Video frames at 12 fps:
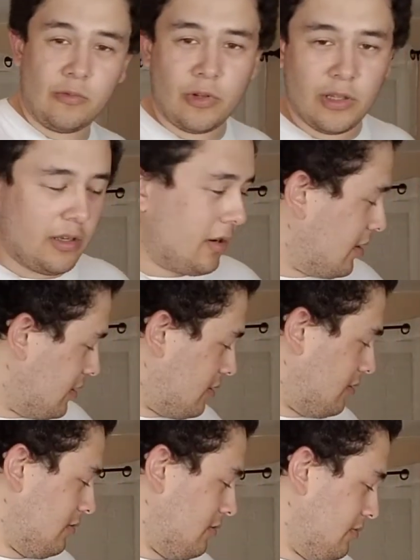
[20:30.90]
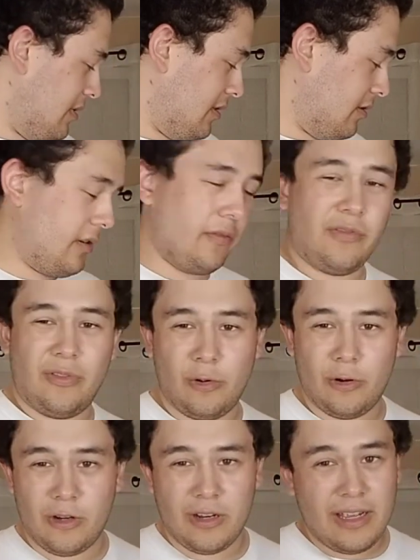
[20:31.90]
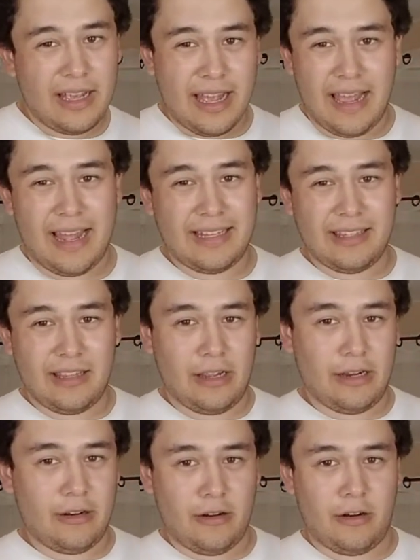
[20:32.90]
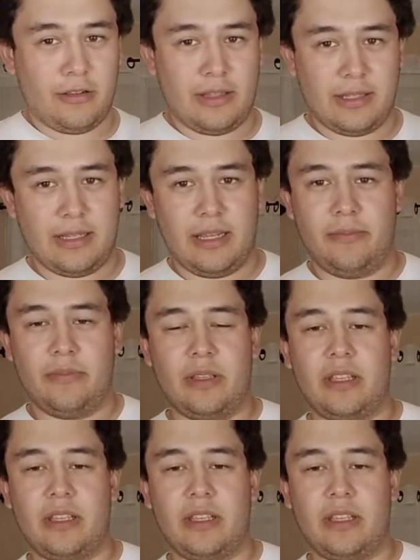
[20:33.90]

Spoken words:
really hard to be looking for hats that aren't the same,